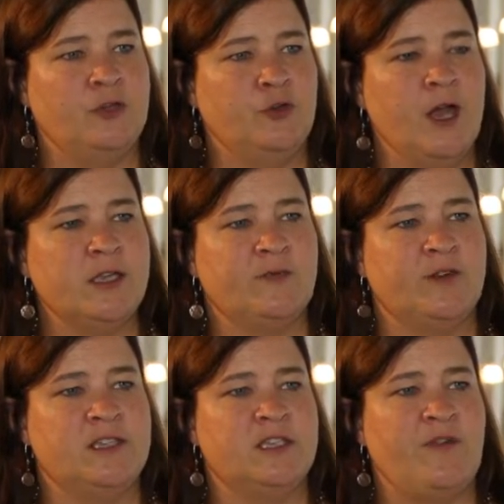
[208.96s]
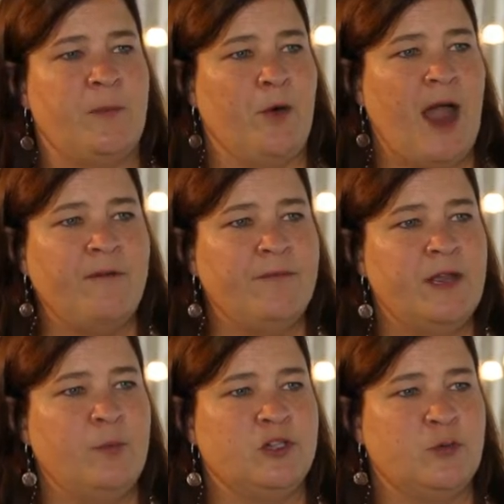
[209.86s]
drugs, for instance
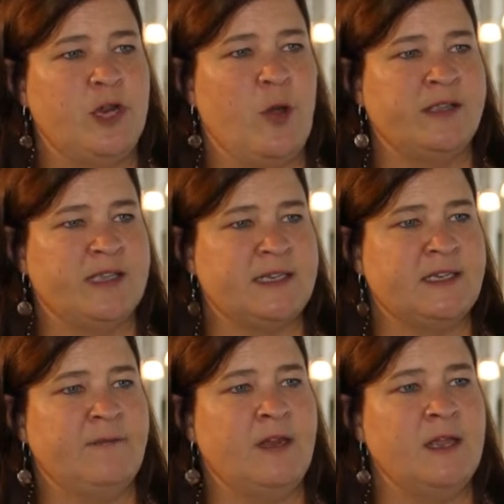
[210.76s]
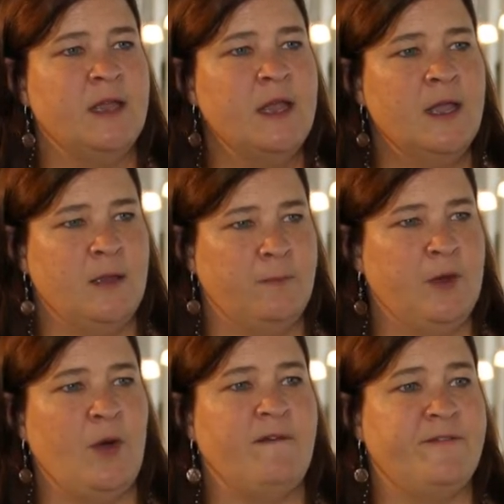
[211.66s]
vemurafenib, which we know has activity in
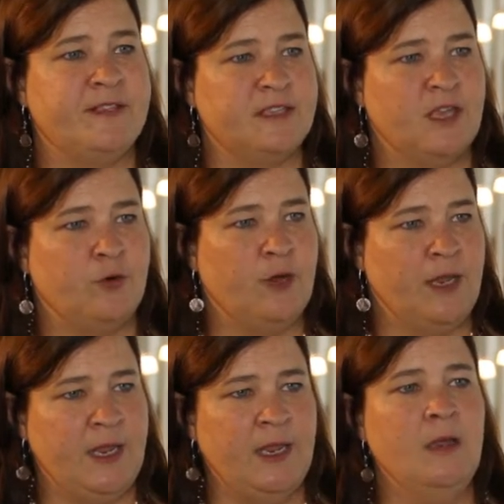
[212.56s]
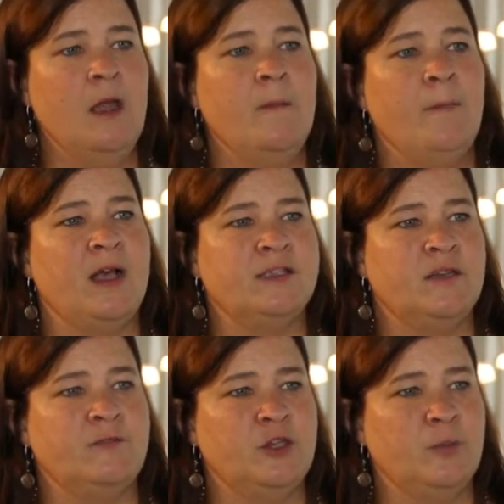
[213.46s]
BRAF V600E
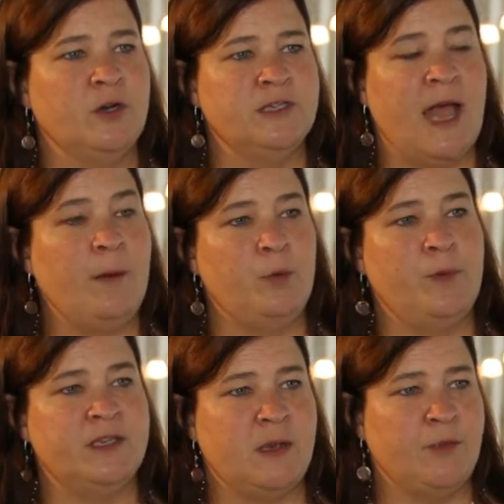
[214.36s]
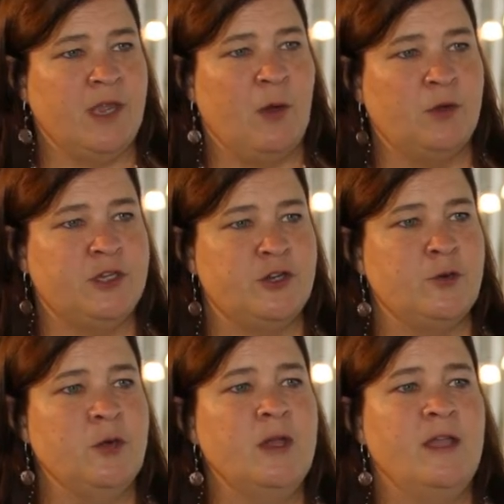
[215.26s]
positive tumors. That would be something I would
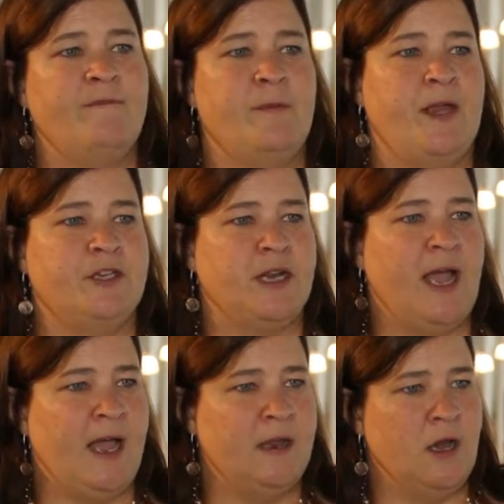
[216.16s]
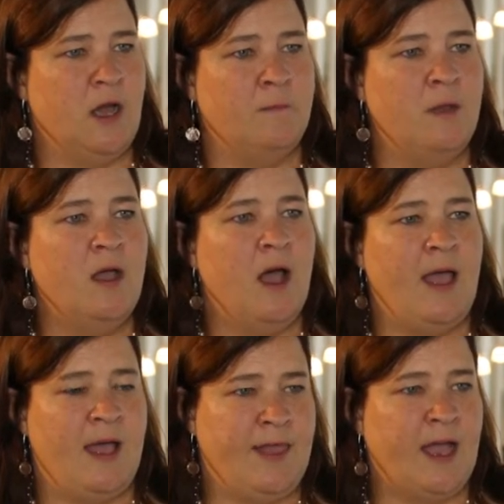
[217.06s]
do if a patient had
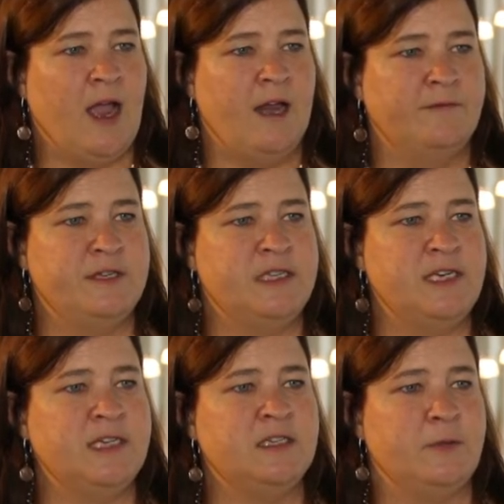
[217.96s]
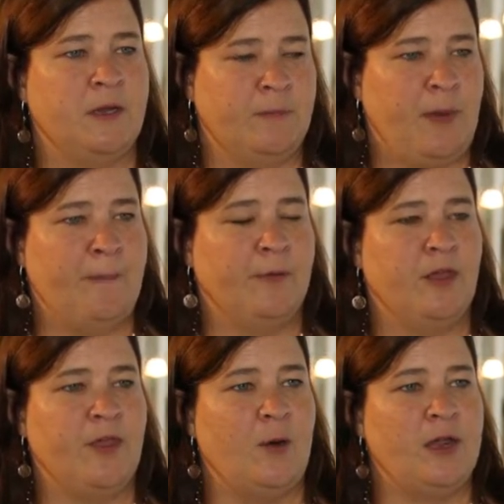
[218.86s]
that kind of disease in
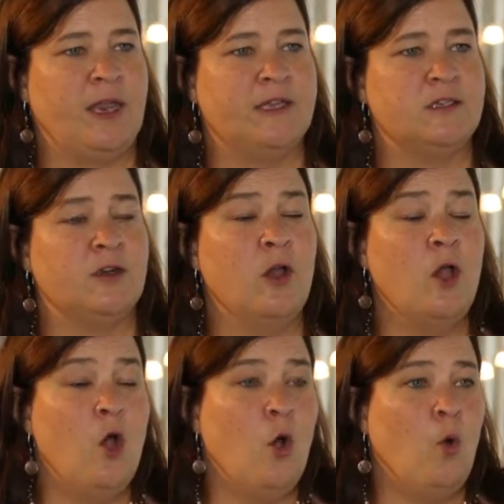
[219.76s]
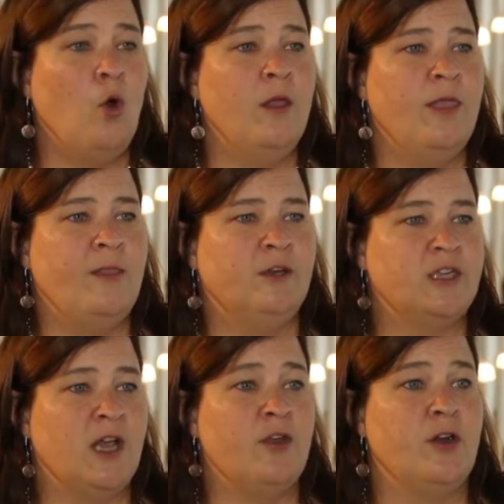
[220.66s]
papillary thyroid cancer. Or then
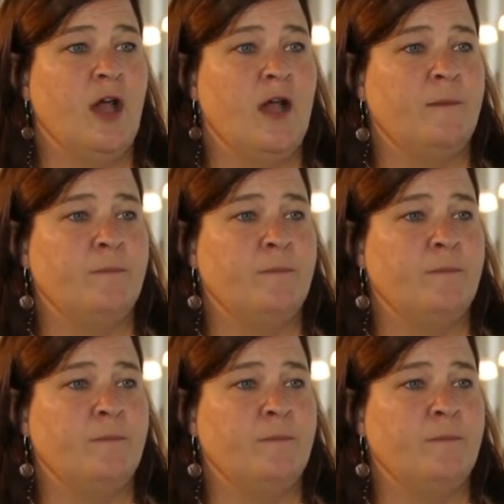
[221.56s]
there's other